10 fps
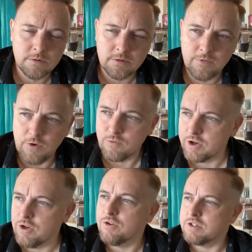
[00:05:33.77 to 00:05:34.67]
If you
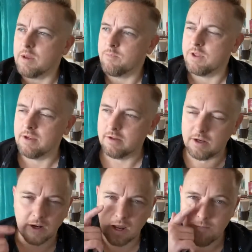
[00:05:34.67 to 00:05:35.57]
renew something, you
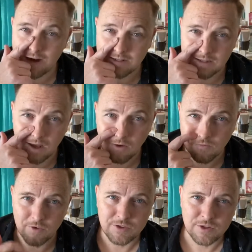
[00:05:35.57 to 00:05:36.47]
don't go back to the old
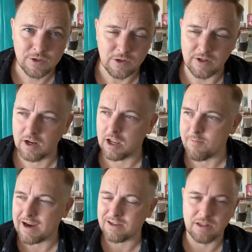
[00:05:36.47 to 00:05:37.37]
version, do you? You don't go
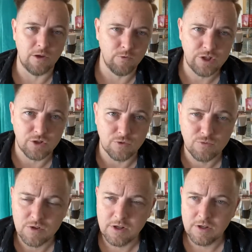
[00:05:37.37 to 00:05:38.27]
back to the original
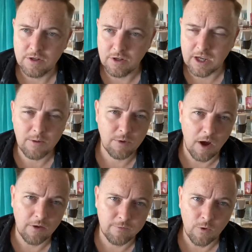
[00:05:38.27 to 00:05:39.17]
you keep
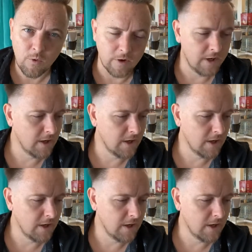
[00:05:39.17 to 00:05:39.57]
going forward.